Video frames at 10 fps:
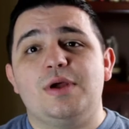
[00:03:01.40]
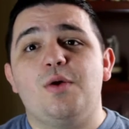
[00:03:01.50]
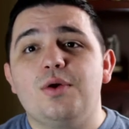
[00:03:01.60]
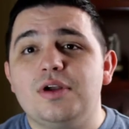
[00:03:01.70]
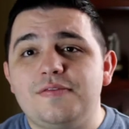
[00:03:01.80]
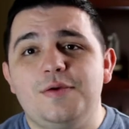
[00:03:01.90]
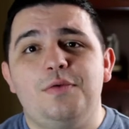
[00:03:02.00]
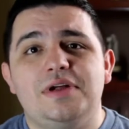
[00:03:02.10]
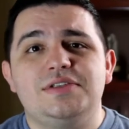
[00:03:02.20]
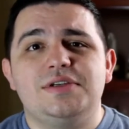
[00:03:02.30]
record if you
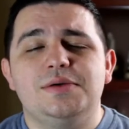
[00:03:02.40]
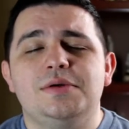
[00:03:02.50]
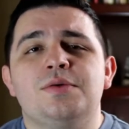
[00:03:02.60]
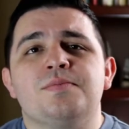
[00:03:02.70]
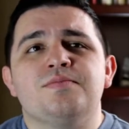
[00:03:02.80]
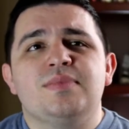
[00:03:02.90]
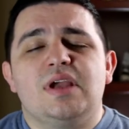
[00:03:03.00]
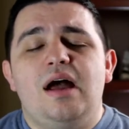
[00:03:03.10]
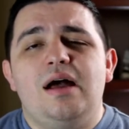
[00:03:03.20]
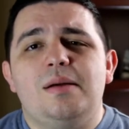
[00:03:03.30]
want to.
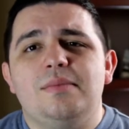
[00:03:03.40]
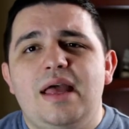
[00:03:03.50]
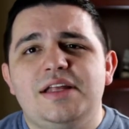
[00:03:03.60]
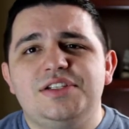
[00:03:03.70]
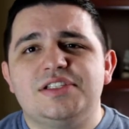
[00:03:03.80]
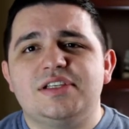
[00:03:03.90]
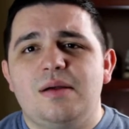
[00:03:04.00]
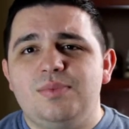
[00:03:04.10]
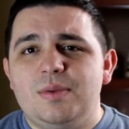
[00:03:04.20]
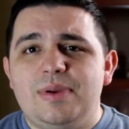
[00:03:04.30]
Um, and just
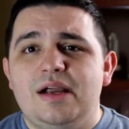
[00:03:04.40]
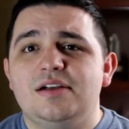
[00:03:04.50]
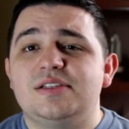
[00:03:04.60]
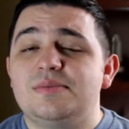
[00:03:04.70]
come prepared.